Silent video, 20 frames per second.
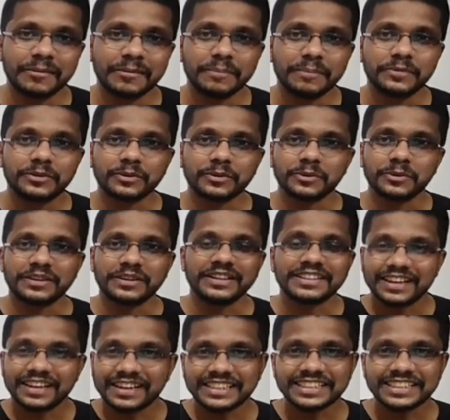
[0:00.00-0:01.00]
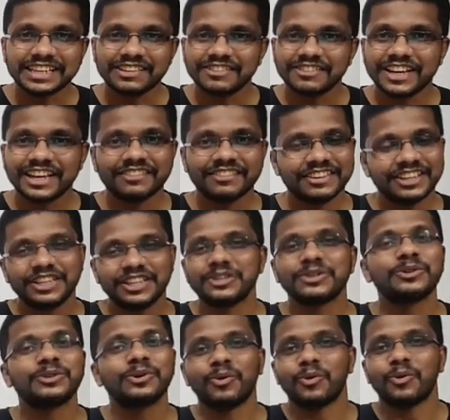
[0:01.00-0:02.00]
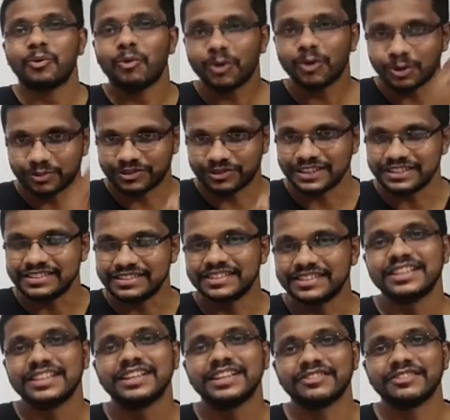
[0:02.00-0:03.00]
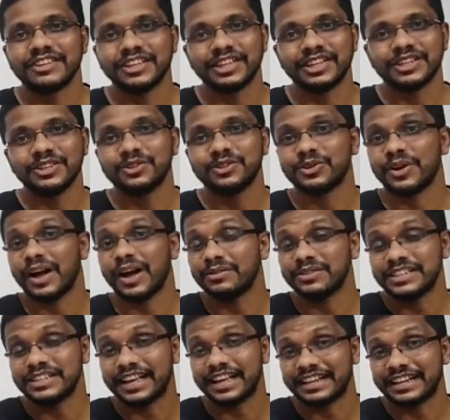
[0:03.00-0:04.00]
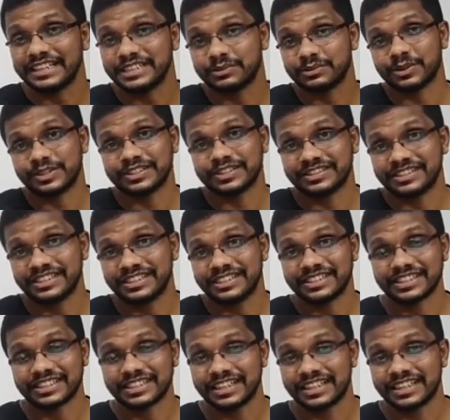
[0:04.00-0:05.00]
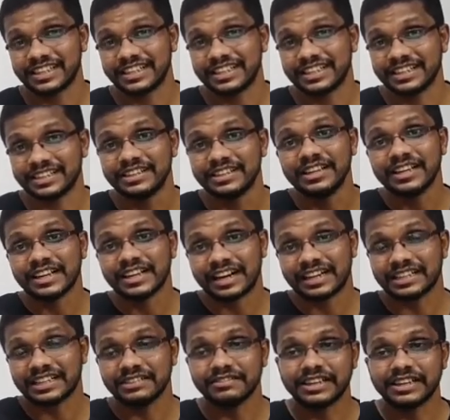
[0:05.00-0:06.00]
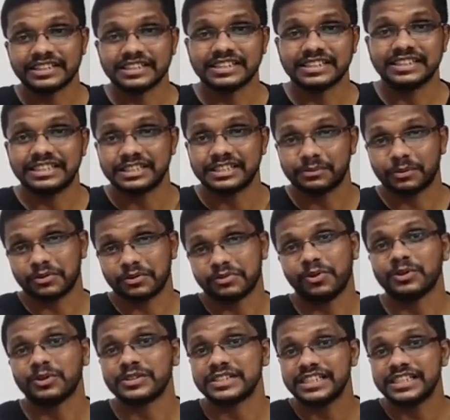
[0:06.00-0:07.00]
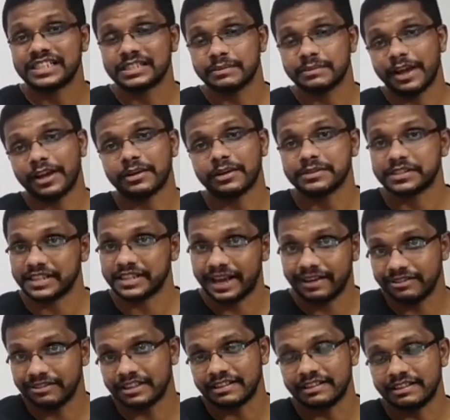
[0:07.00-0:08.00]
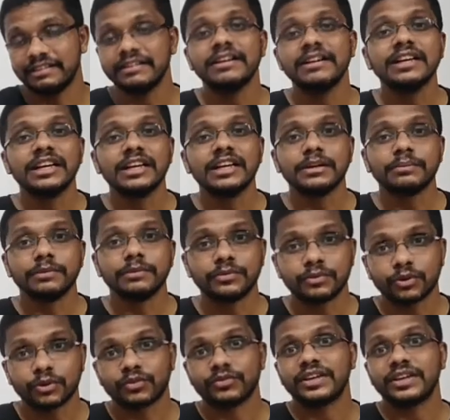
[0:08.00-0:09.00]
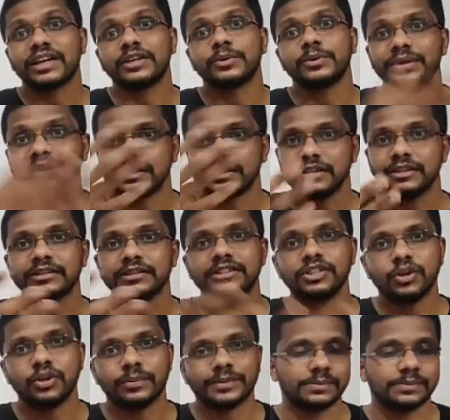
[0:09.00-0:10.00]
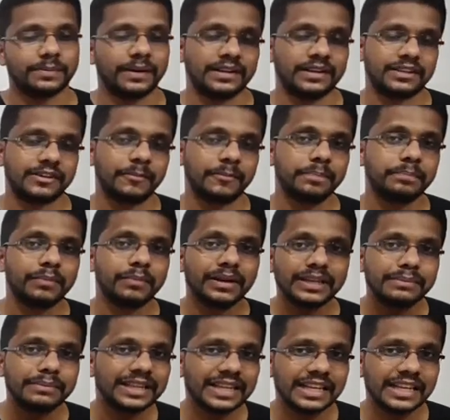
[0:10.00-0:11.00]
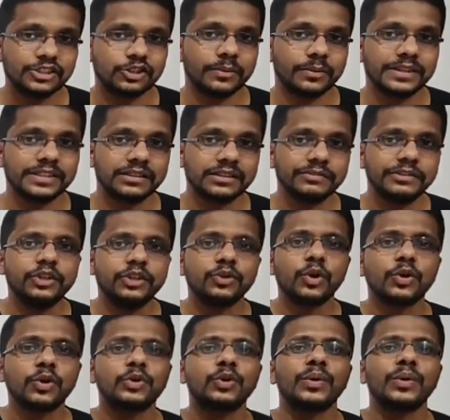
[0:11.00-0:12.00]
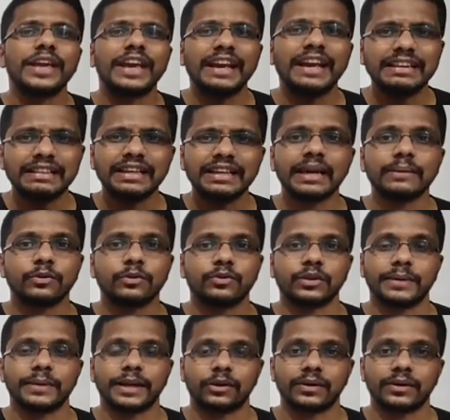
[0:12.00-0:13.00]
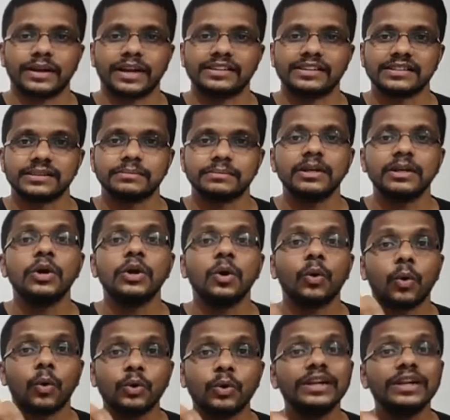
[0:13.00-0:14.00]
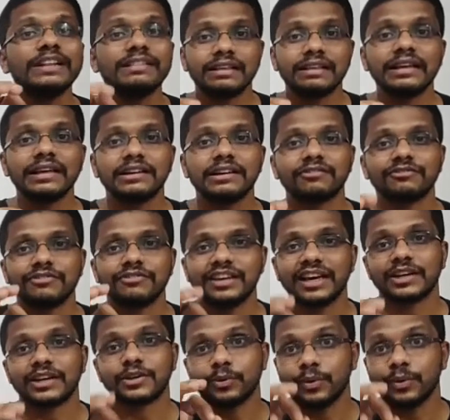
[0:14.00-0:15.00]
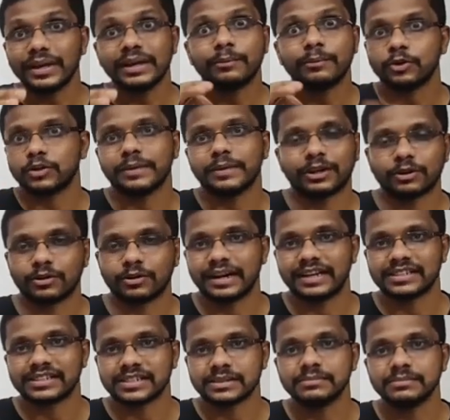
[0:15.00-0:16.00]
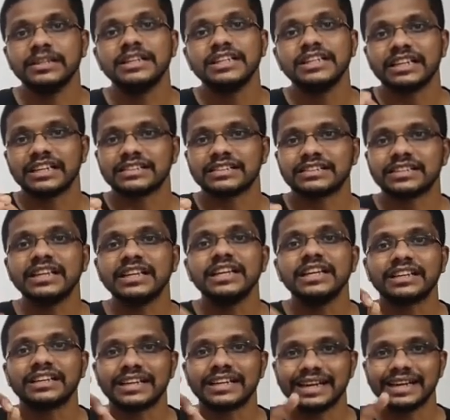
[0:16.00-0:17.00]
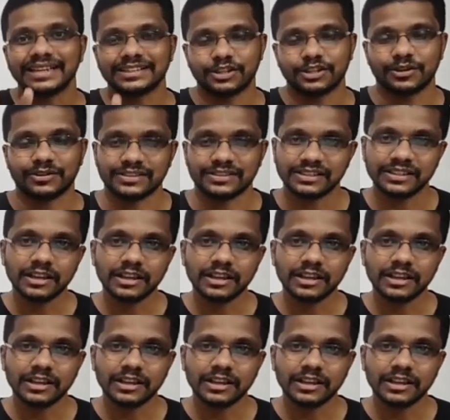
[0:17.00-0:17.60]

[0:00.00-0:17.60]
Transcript: So in the traditional way, we need to know all of this. We need to have the techniques for this, its cultivation, its morphology, its biochemistry, everything before we are doing the genomics part. But in metagenomics, we do not know anything about the microorganism. Only thing we are knowing about the microorganism is the DNA sequence.